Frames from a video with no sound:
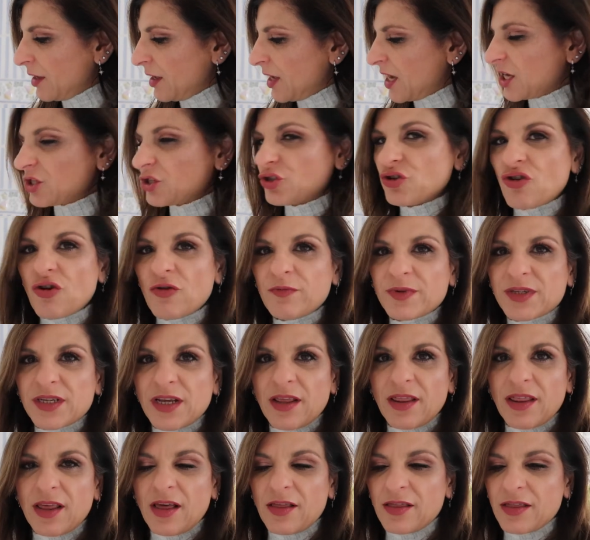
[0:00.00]
I dropped
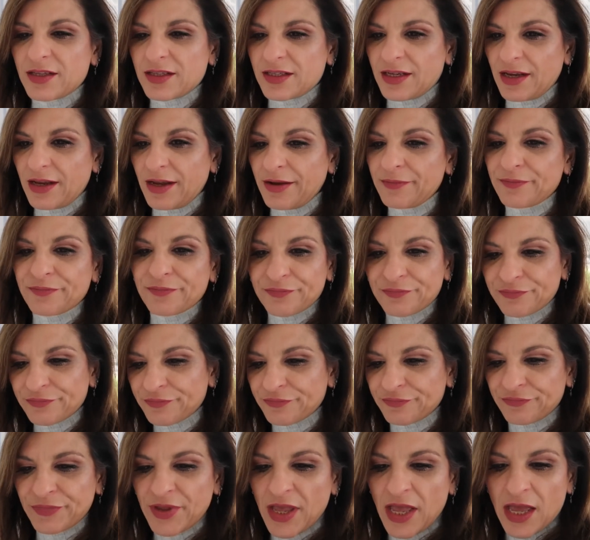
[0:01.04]
it the other day,
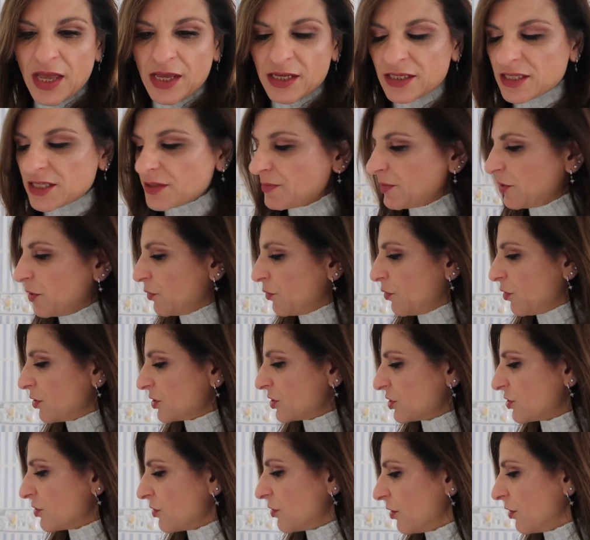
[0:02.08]
spilt
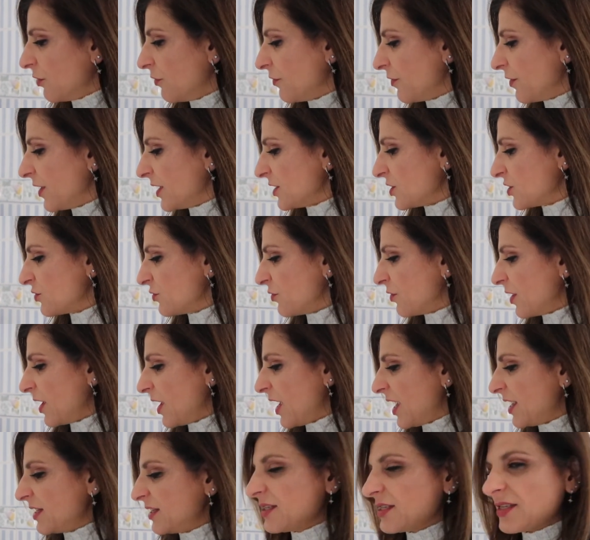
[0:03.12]
water all over it, so
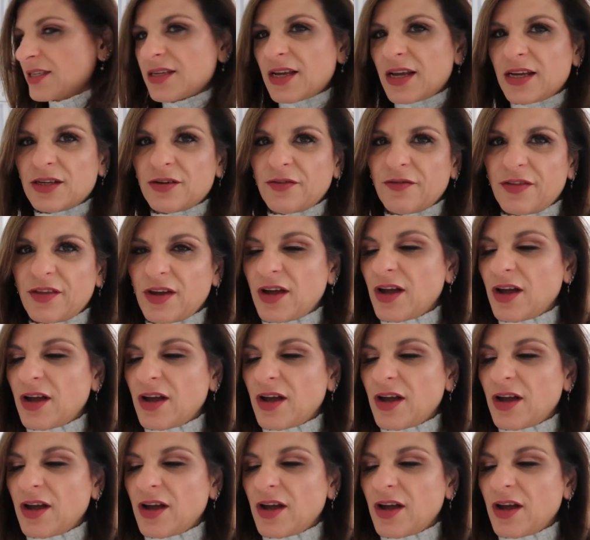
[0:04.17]
the inside of the